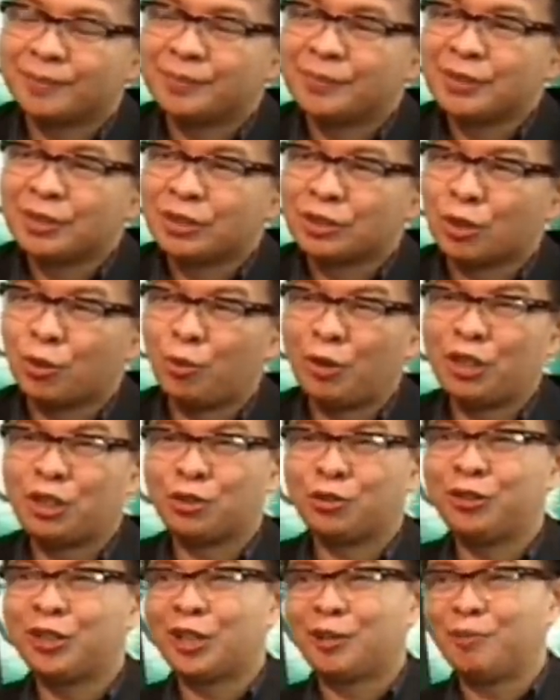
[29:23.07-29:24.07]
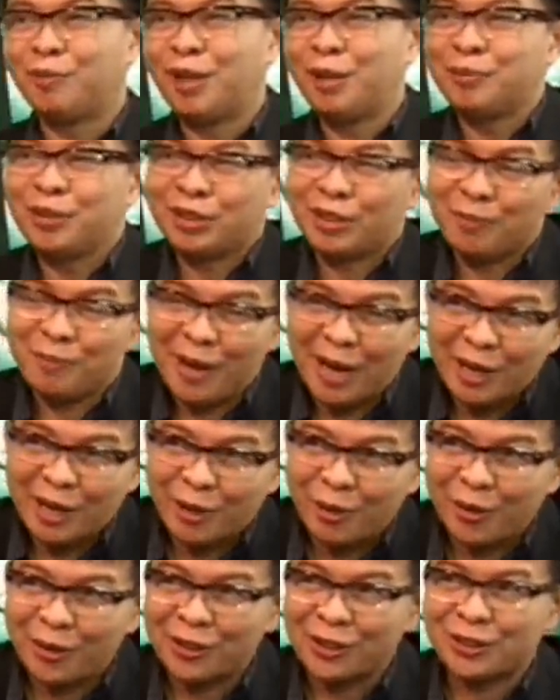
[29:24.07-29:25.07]
So we should not blame the tobacco
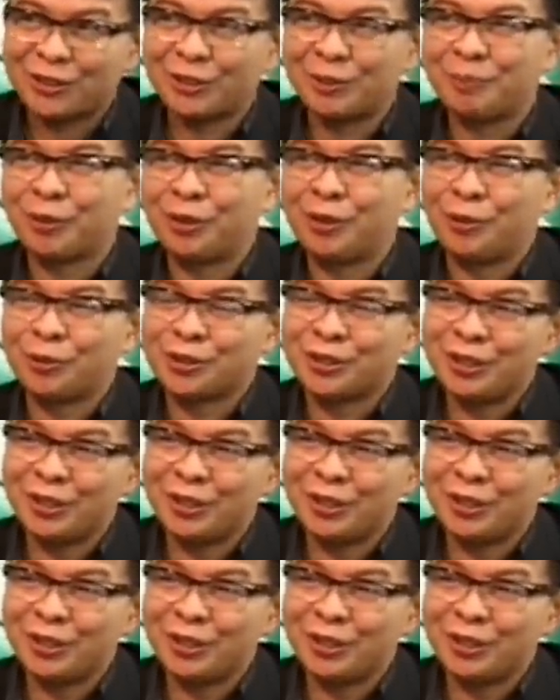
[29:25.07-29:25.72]
industry for those,